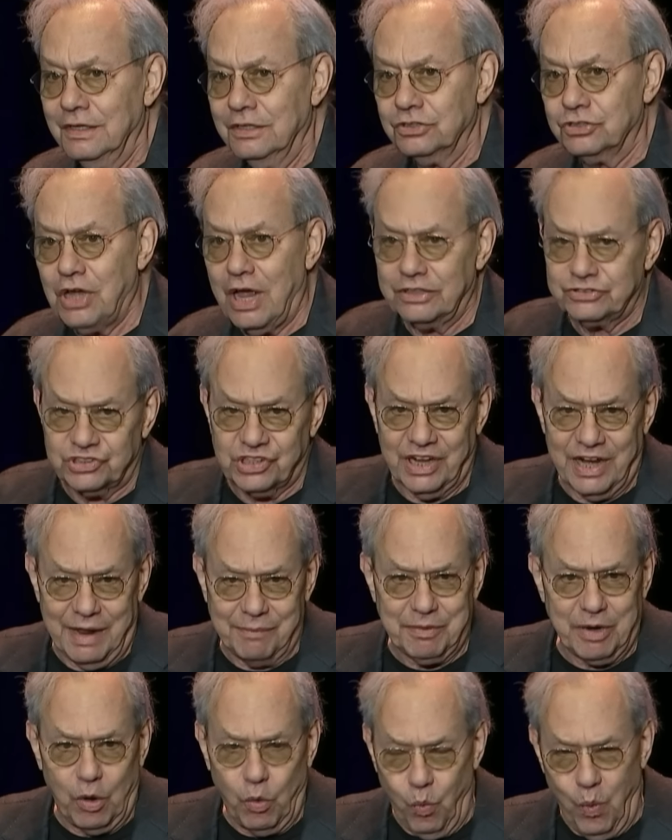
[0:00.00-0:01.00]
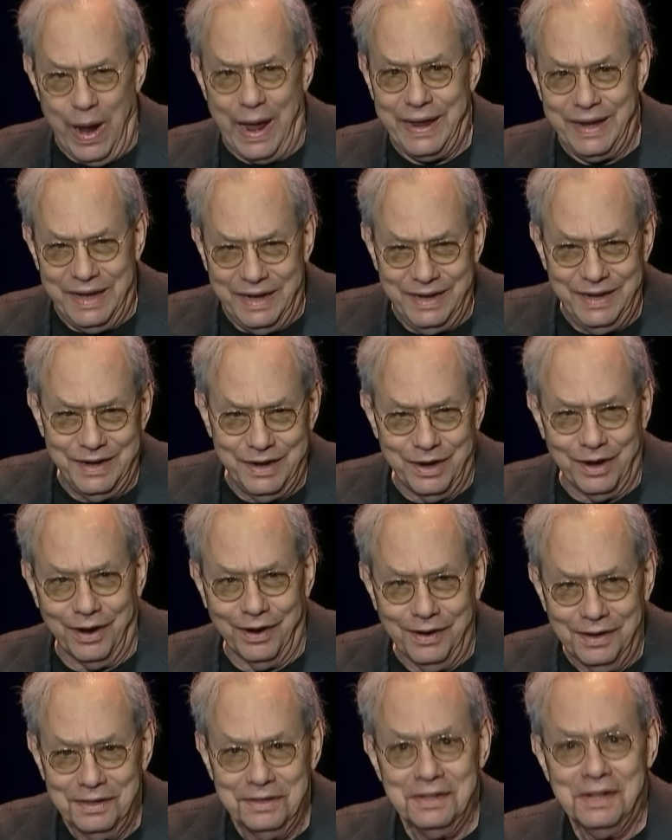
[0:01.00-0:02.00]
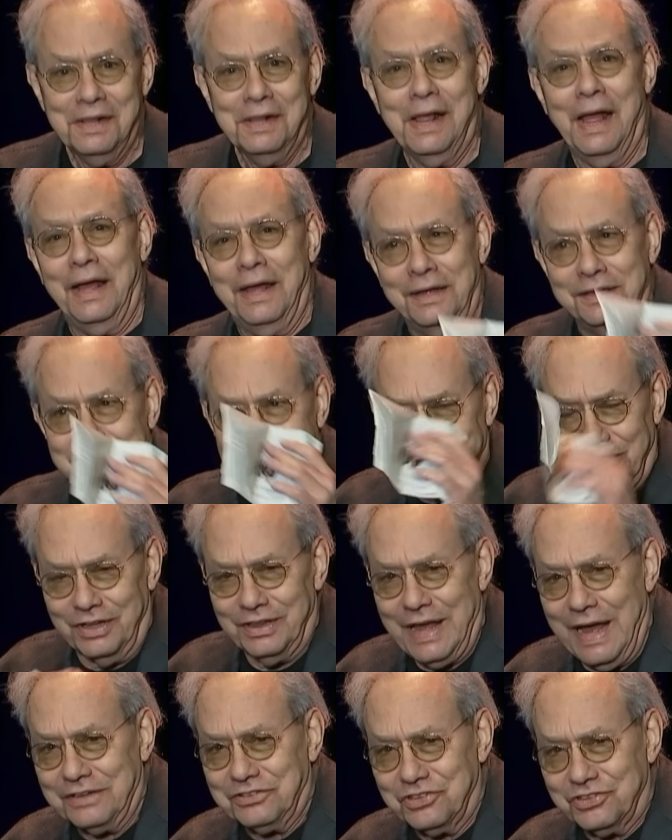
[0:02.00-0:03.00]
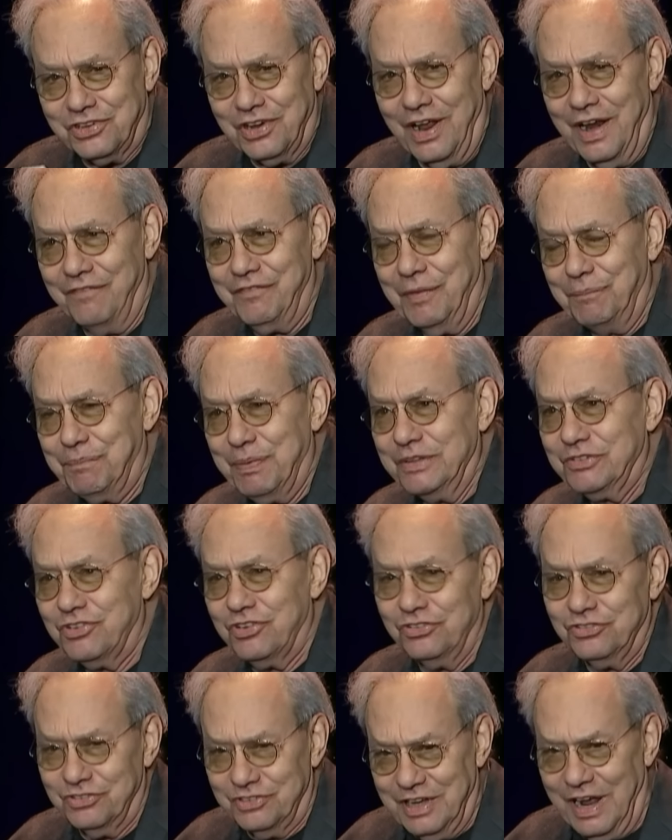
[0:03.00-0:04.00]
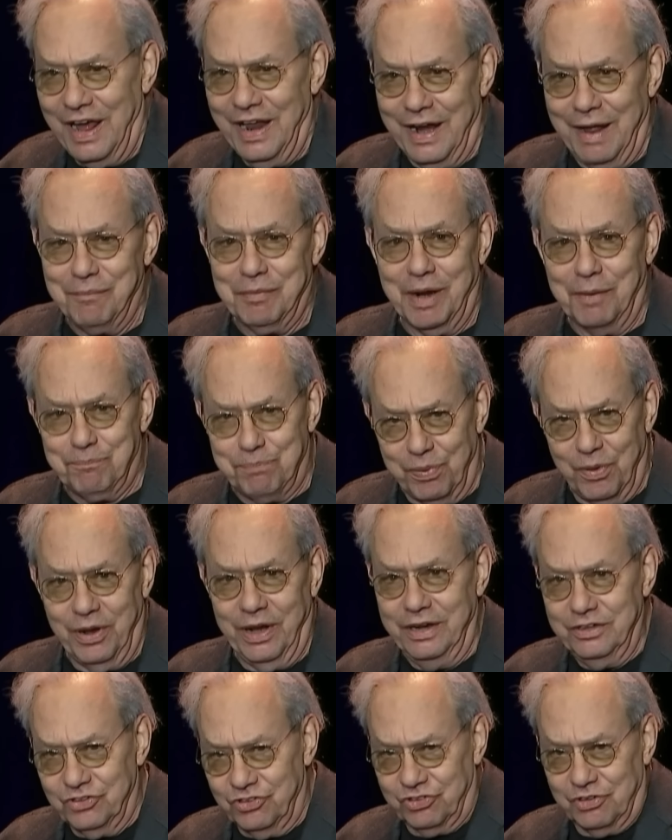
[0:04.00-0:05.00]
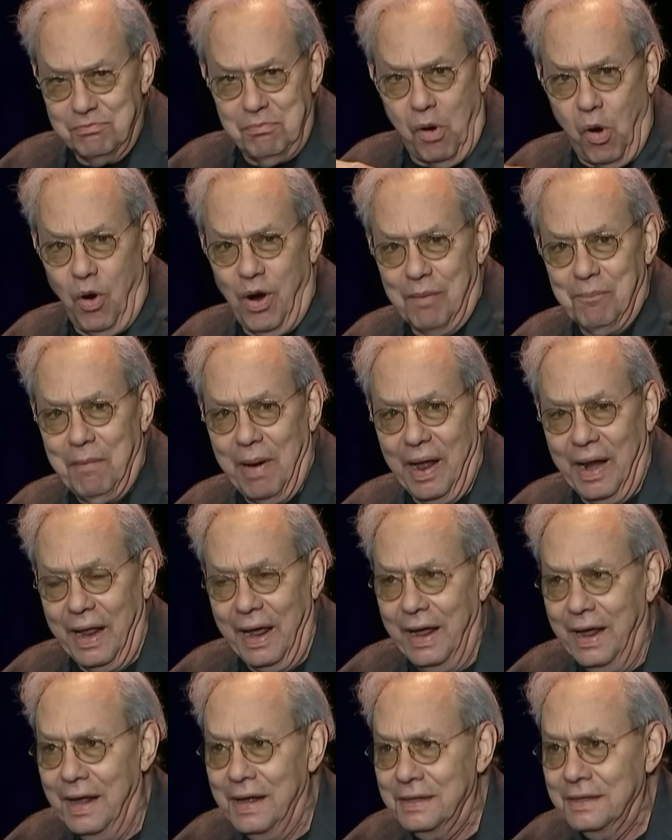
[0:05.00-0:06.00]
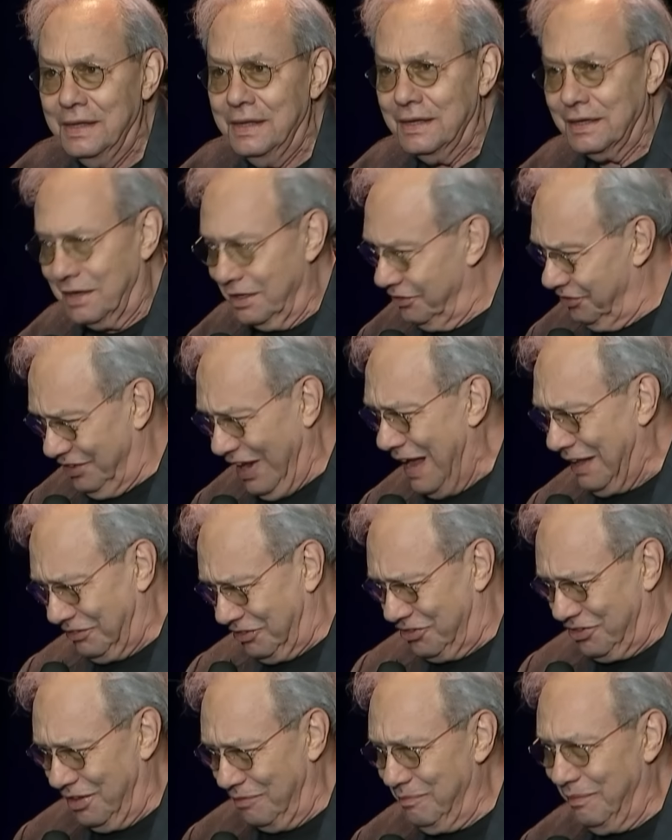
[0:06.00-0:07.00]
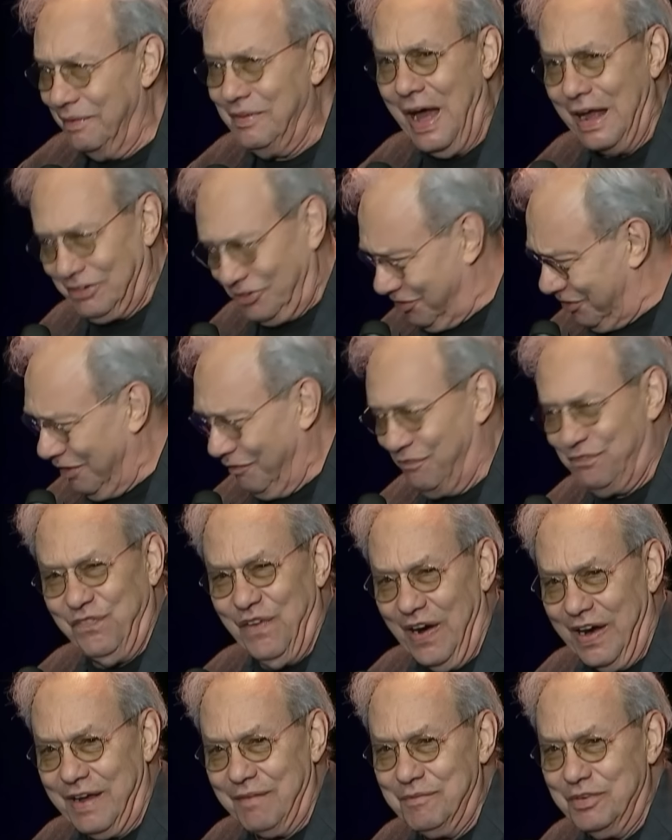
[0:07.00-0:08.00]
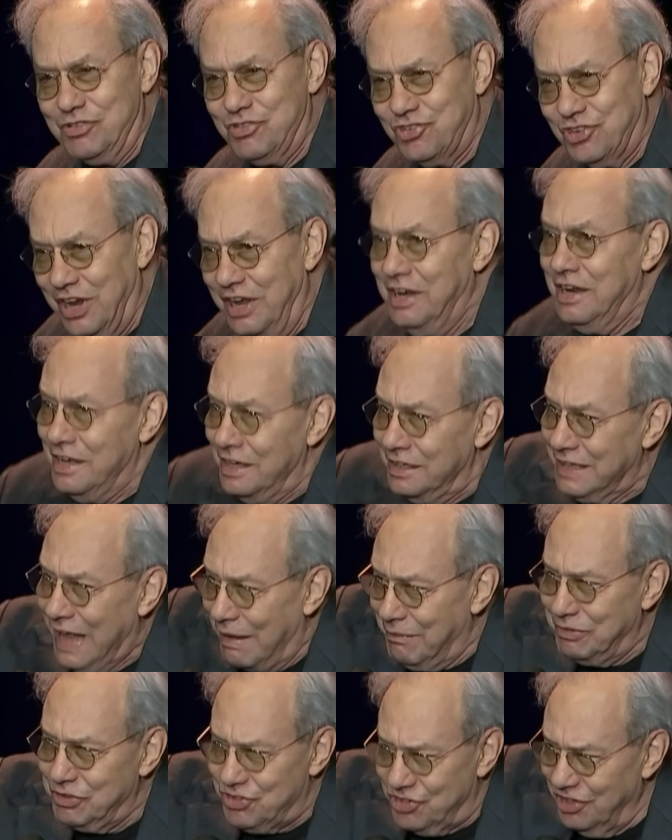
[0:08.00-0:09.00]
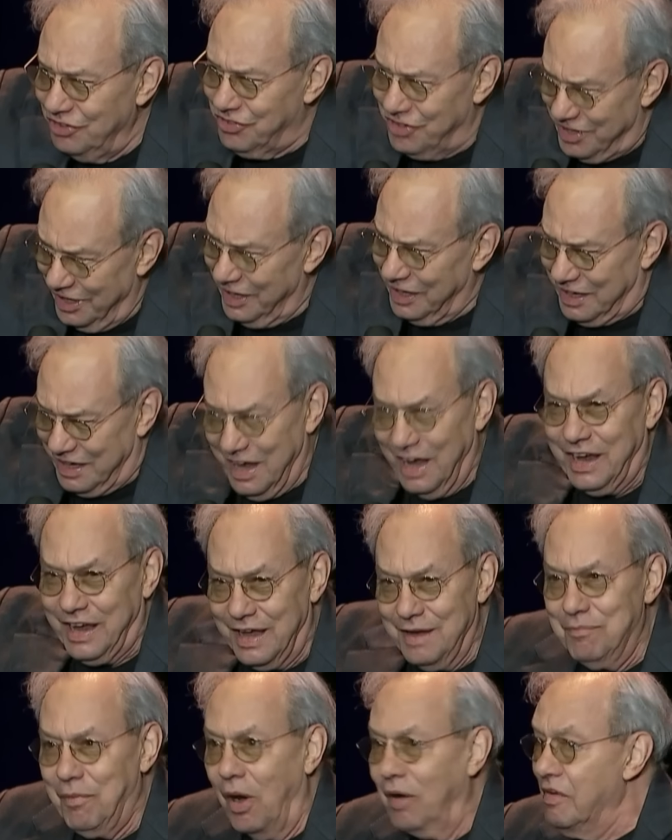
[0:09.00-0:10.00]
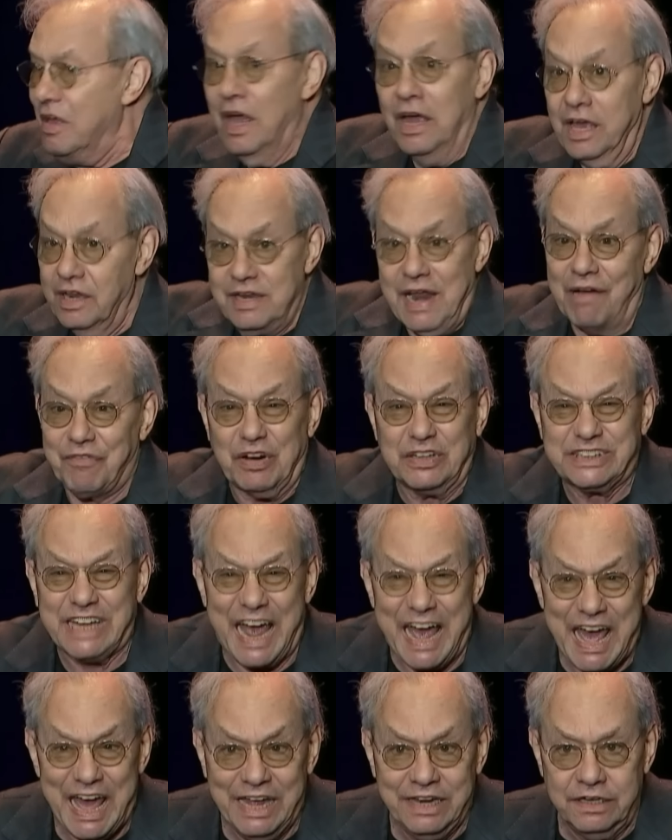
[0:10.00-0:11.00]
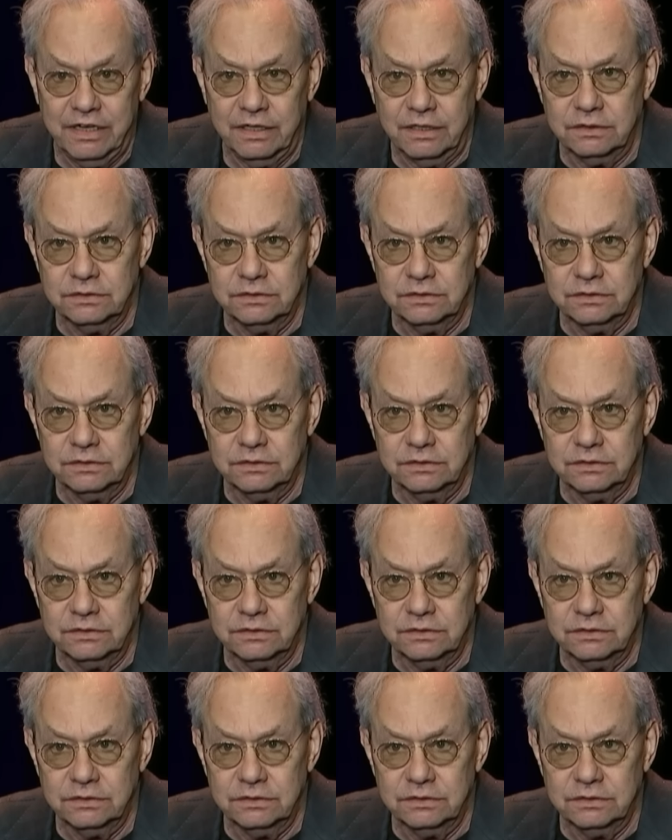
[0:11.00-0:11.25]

So I said, I'm going to wait here until that son of a bitch is done. I'm going to put in some more money because that's the, that's the fucking machine. That machine's going to kick him off. It never did.